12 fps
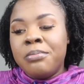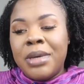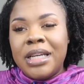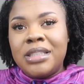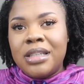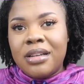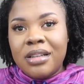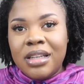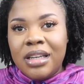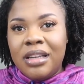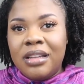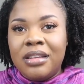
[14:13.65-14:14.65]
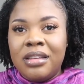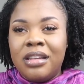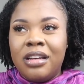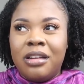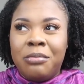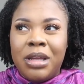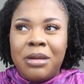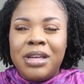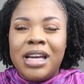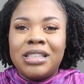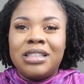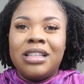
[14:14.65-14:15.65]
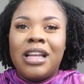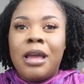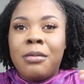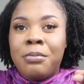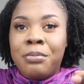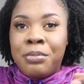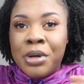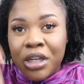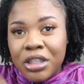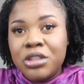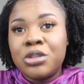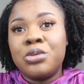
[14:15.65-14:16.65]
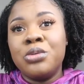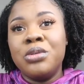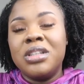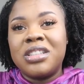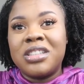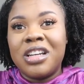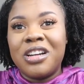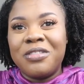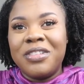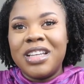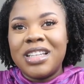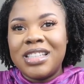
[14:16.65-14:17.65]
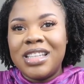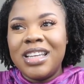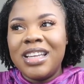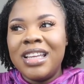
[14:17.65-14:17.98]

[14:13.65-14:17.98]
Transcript: Basically, the baby has to like push through the cervix